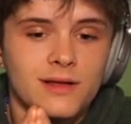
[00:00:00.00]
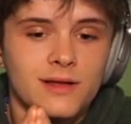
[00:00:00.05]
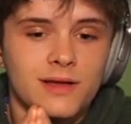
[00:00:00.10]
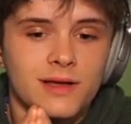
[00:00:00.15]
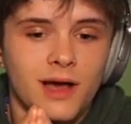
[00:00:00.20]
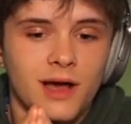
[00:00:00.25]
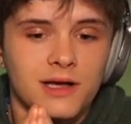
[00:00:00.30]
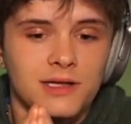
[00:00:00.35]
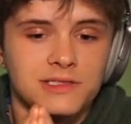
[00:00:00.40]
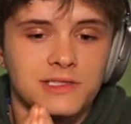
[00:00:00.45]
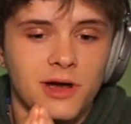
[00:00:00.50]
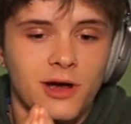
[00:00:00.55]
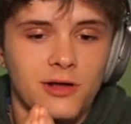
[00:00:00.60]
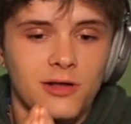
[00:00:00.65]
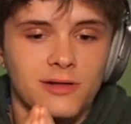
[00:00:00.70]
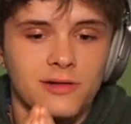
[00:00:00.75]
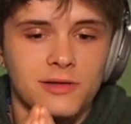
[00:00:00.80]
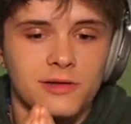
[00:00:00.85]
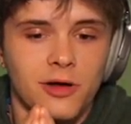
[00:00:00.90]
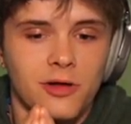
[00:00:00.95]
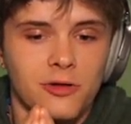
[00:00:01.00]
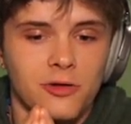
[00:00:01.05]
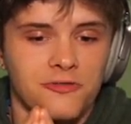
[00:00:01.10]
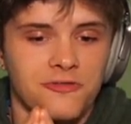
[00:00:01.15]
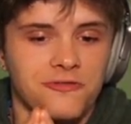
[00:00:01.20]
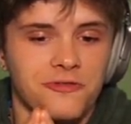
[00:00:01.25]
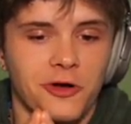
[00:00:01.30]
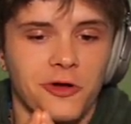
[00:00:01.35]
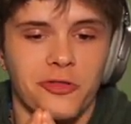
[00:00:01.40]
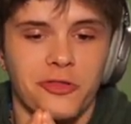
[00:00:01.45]
Guys, y'all are
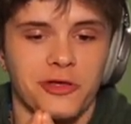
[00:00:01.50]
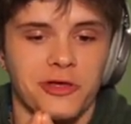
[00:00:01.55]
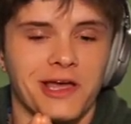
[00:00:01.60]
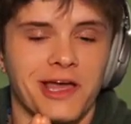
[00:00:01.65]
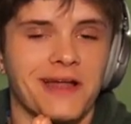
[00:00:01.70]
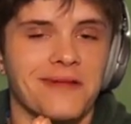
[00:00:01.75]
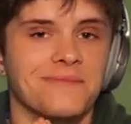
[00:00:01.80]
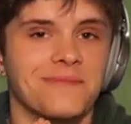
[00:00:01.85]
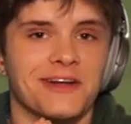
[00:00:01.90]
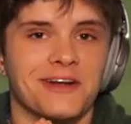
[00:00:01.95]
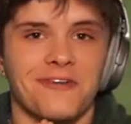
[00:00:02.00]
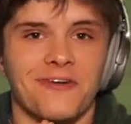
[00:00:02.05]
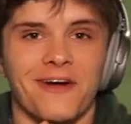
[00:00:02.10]
filthy getting me to